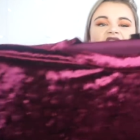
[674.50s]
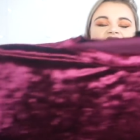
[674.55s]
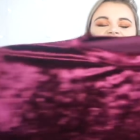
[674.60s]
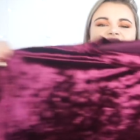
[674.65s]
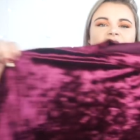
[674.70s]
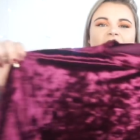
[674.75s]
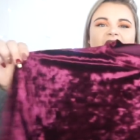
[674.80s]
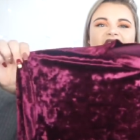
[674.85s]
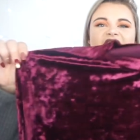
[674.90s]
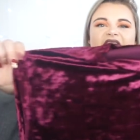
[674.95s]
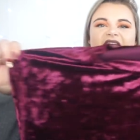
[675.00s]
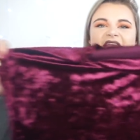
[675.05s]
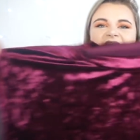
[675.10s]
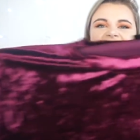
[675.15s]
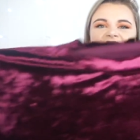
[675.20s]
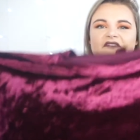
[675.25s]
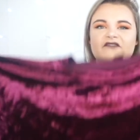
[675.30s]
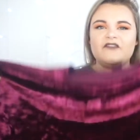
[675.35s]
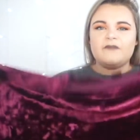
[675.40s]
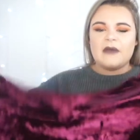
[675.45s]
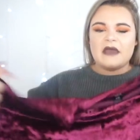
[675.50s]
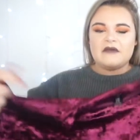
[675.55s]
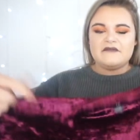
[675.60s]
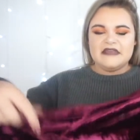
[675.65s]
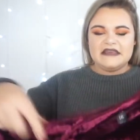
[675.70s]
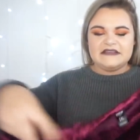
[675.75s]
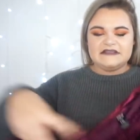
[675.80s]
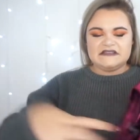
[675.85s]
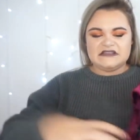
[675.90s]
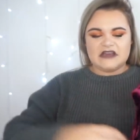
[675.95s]
So I really love about
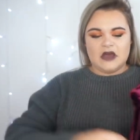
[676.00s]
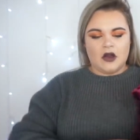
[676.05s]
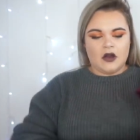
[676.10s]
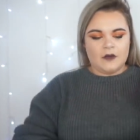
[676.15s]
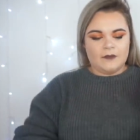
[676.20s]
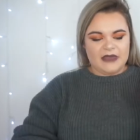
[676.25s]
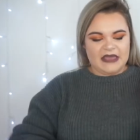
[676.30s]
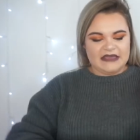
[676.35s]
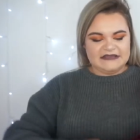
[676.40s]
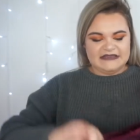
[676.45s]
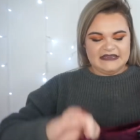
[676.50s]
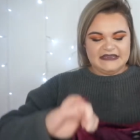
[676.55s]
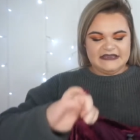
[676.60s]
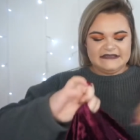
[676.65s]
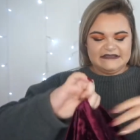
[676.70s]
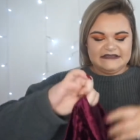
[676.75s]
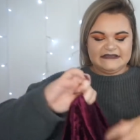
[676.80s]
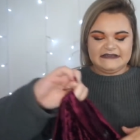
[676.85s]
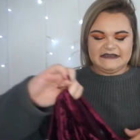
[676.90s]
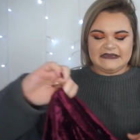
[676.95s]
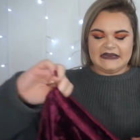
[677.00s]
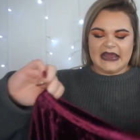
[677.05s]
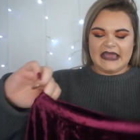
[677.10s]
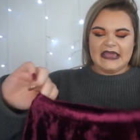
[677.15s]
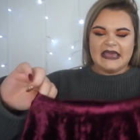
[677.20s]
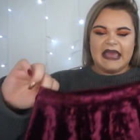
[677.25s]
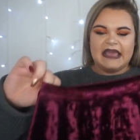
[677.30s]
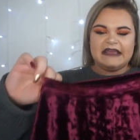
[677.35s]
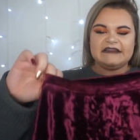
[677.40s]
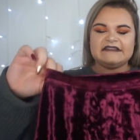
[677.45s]
this top is it's like
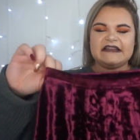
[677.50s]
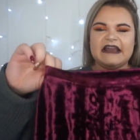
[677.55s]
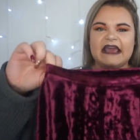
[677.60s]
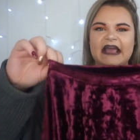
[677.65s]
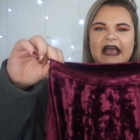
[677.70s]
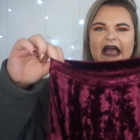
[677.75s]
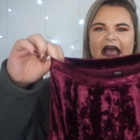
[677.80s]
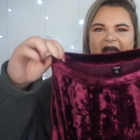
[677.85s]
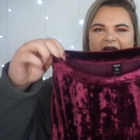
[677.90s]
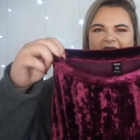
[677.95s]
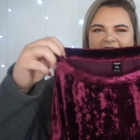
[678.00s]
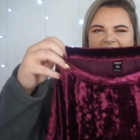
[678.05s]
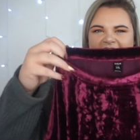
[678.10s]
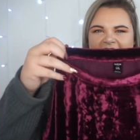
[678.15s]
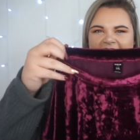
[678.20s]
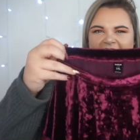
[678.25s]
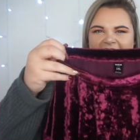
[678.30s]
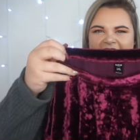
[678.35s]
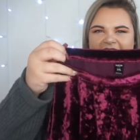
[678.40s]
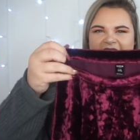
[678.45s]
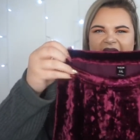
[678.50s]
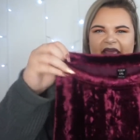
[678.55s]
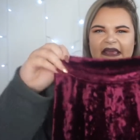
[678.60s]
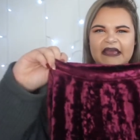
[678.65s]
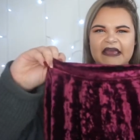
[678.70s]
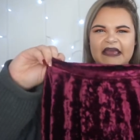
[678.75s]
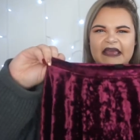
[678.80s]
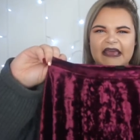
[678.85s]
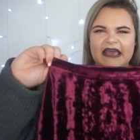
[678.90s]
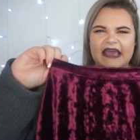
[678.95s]
kind of like a high neck.
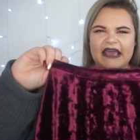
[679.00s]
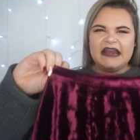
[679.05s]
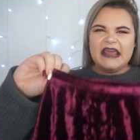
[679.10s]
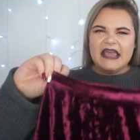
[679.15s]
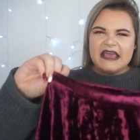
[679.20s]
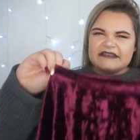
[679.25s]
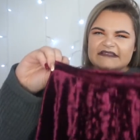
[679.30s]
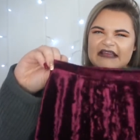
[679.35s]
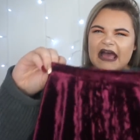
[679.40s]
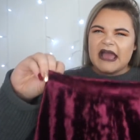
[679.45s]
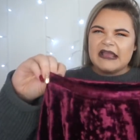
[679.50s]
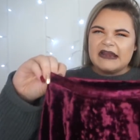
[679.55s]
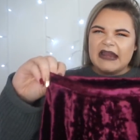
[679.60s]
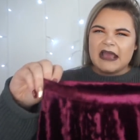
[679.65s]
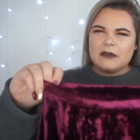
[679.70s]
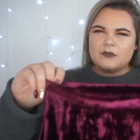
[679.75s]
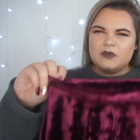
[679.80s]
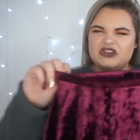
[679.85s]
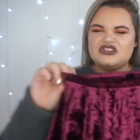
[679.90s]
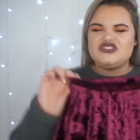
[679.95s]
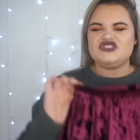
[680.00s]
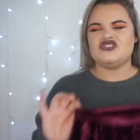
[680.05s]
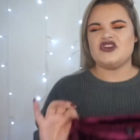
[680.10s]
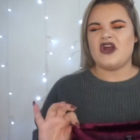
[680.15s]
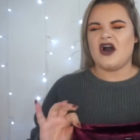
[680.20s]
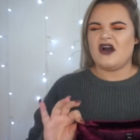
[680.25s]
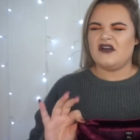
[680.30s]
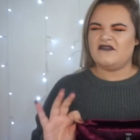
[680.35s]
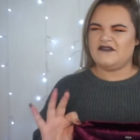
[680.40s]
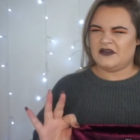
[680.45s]
It is high neck, but it's
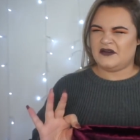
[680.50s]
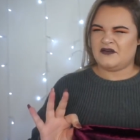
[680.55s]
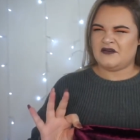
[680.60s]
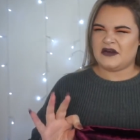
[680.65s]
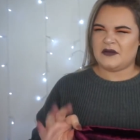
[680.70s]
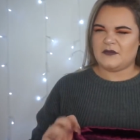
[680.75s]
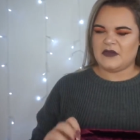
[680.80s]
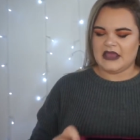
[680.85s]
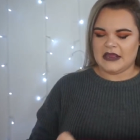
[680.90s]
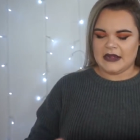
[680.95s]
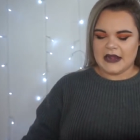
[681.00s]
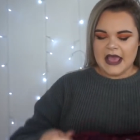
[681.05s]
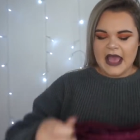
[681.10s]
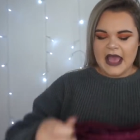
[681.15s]
not, if you know what I mean.